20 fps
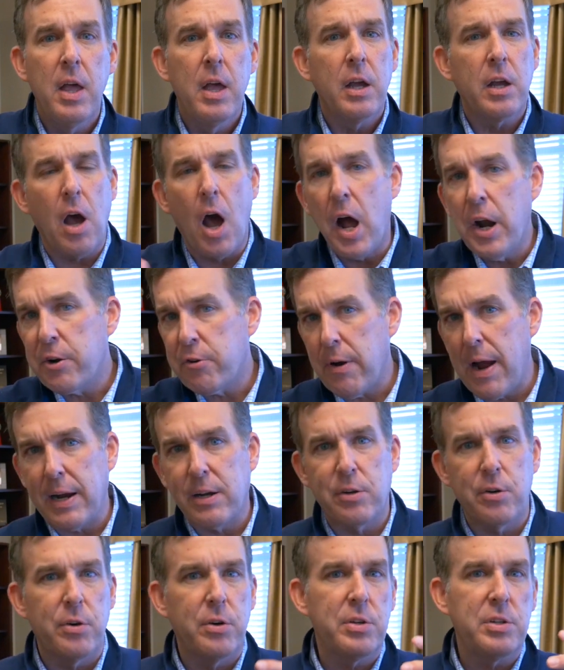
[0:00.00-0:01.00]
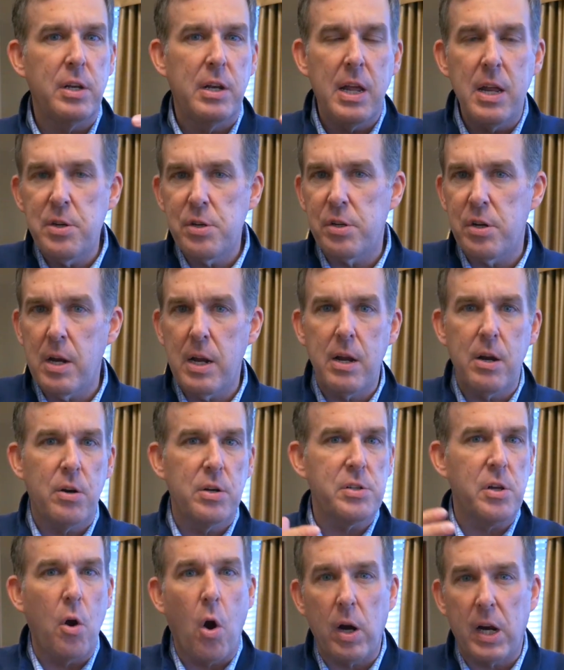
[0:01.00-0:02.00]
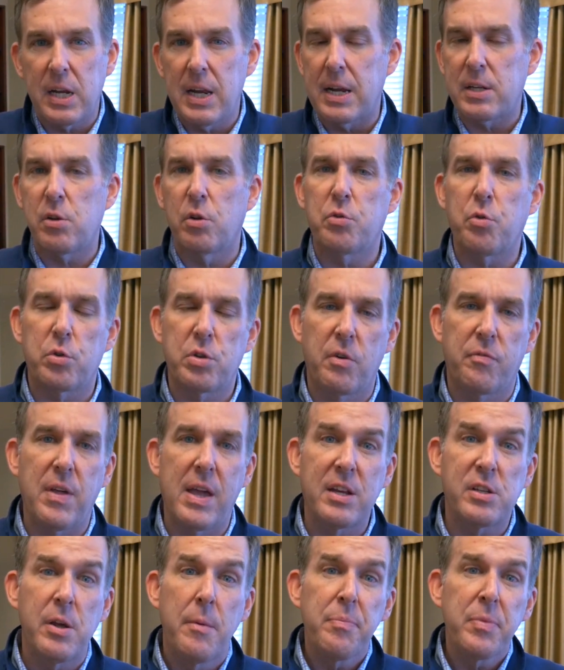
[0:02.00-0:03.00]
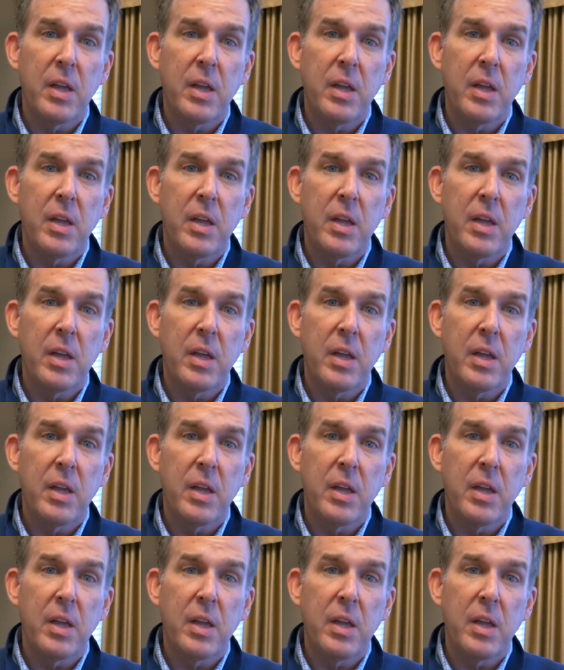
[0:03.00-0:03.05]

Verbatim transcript: contractors and engineers and architects, those sorts of things